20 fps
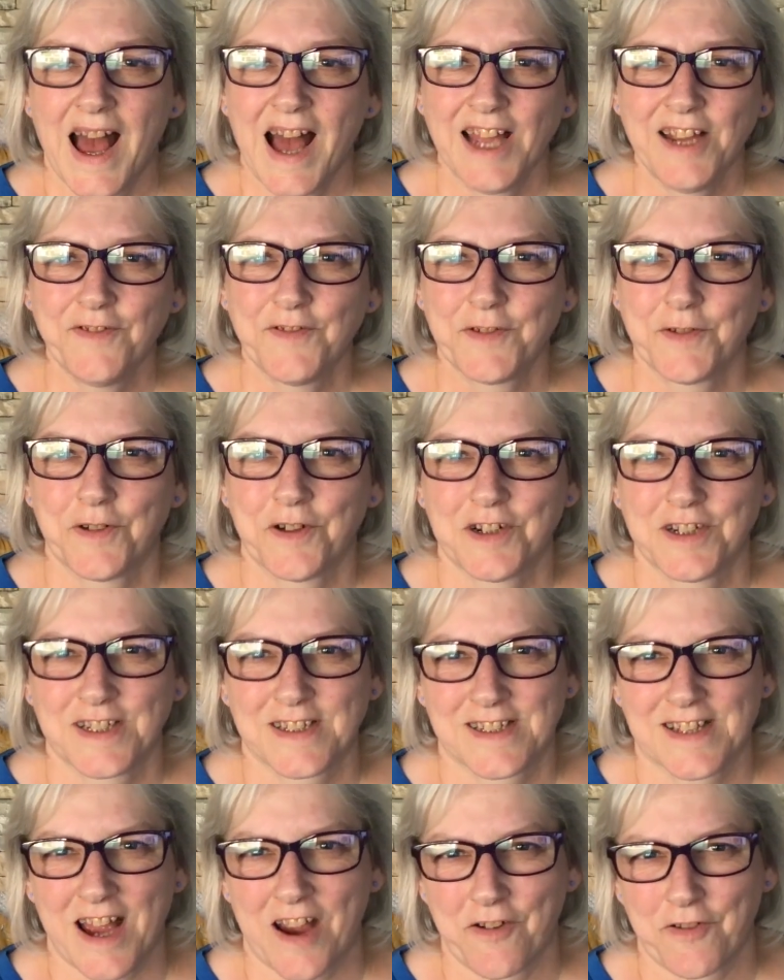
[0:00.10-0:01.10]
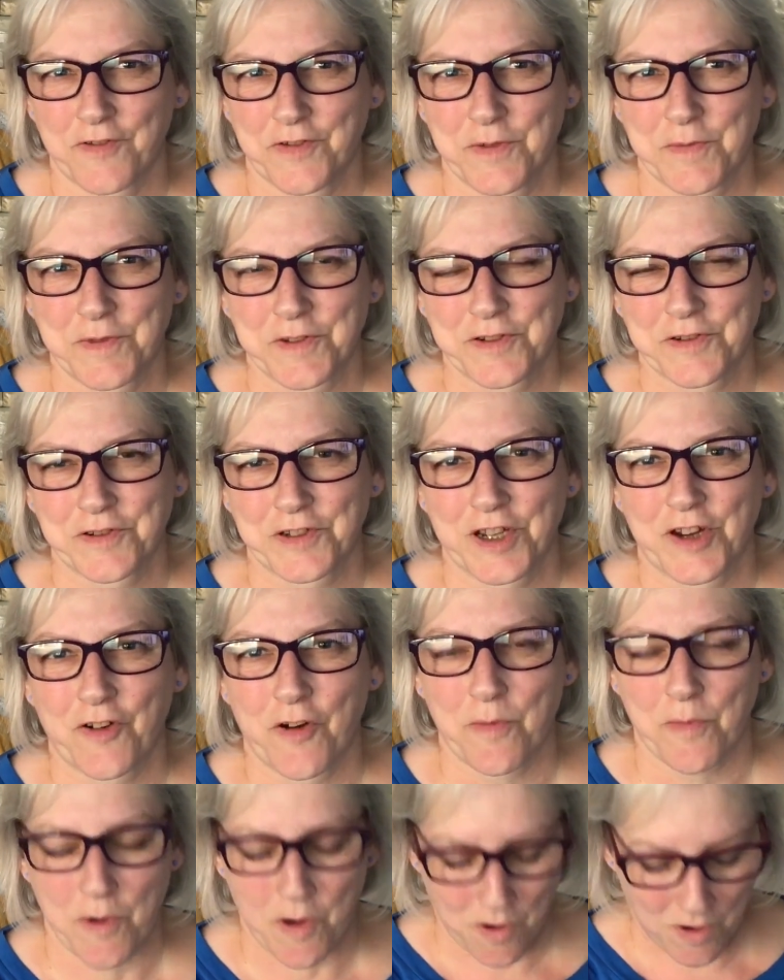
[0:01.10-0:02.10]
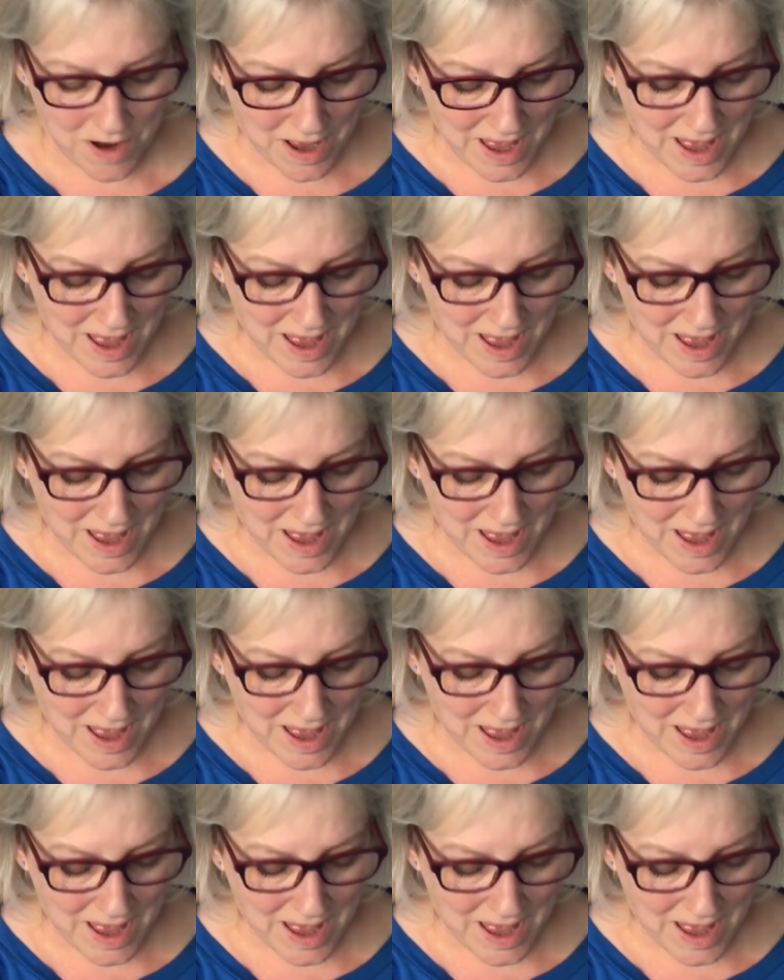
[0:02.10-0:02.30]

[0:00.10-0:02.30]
Hi everyone, it's Karen from the Geordie Grandma.